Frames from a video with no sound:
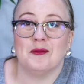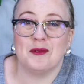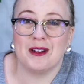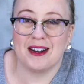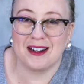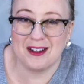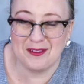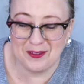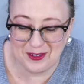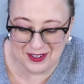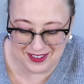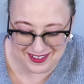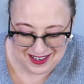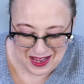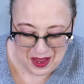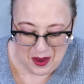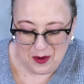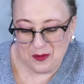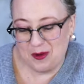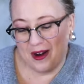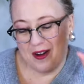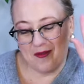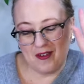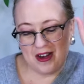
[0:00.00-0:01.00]
whatever.
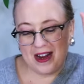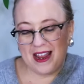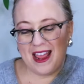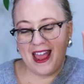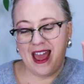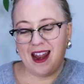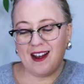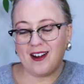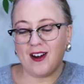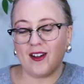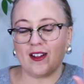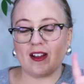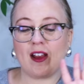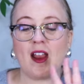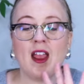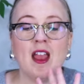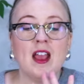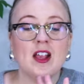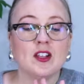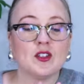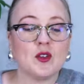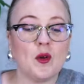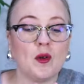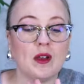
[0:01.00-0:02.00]
Whatever. It had it on it,
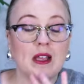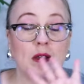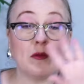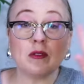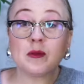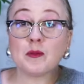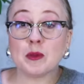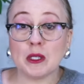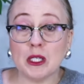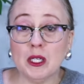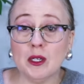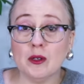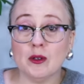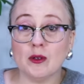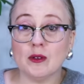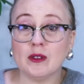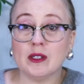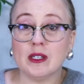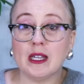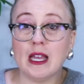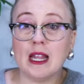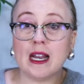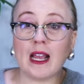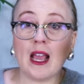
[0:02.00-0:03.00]
so it was blue,
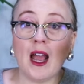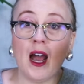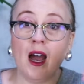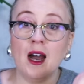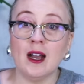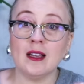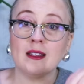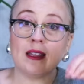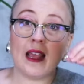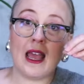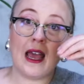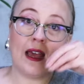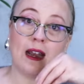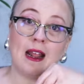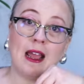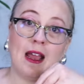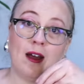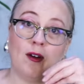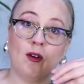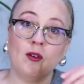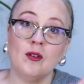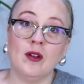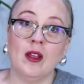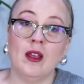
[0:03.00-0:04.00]
and I hung that
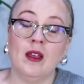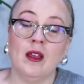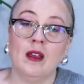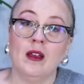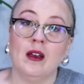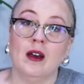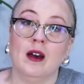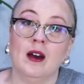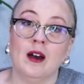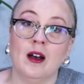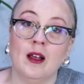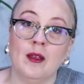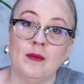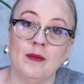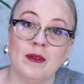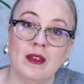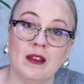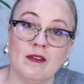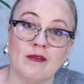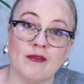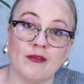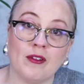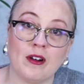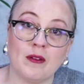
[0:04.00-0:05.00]
out um,
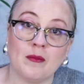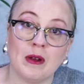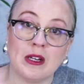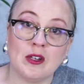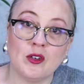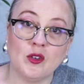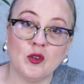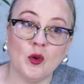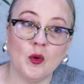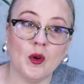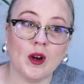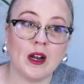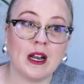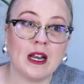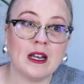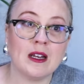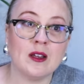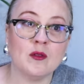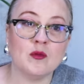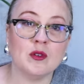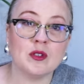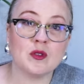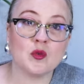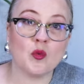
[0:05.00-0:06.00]
in front of my door. And
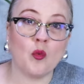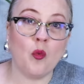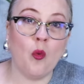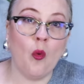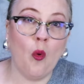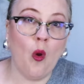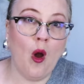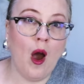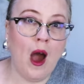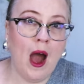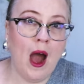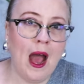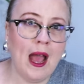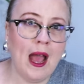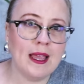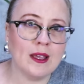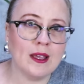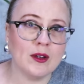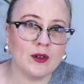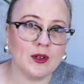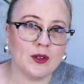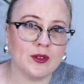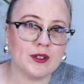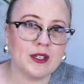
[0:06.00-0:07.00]
it was
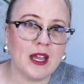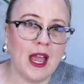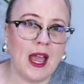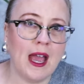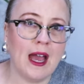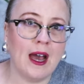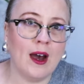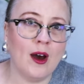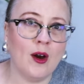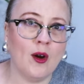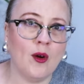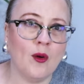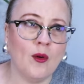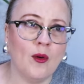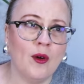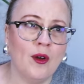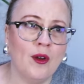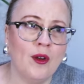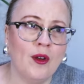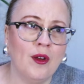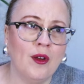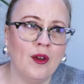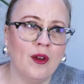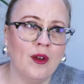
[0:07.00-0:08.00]
wild how,
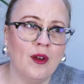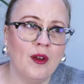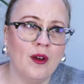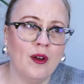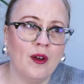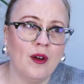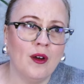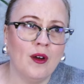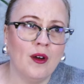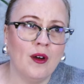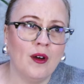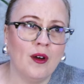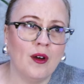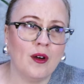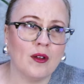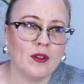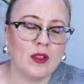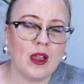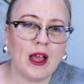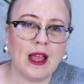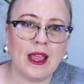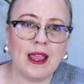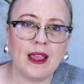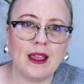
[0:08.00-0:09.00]

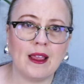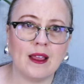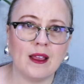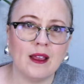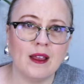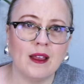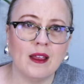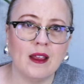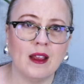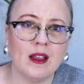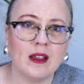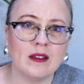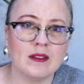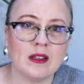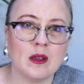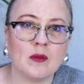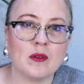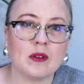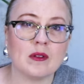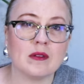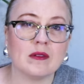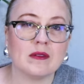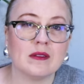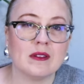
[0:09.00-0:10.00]
like,
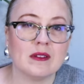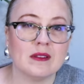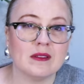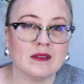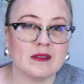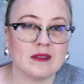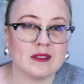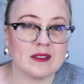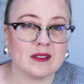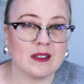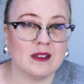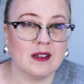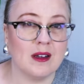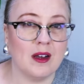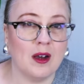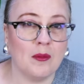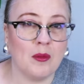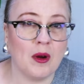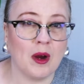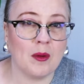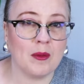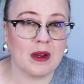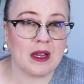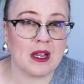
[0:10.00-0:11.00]
they this uh,
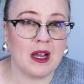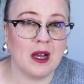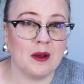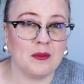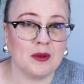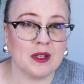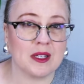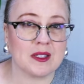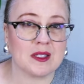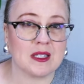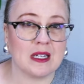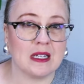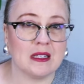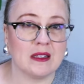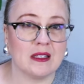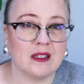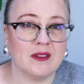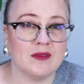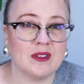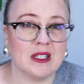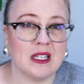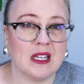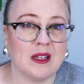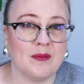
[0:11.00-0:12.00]
apartment complex that I
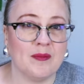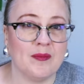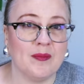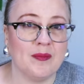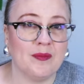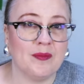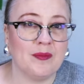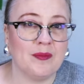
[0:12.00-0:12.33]
lived in,